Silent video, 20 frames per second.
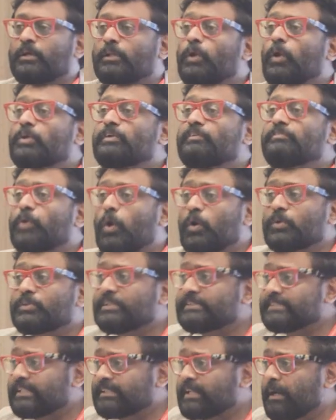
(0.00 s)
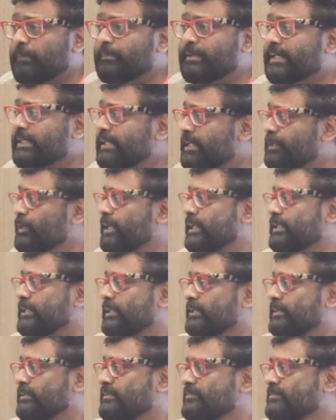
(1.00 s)
Lot of doctors are coming and
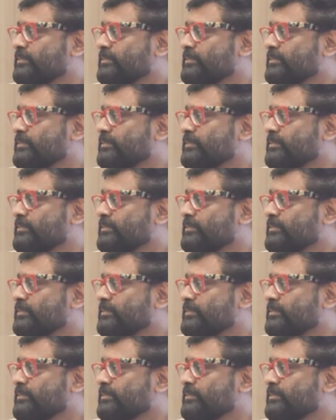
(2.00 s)
educating.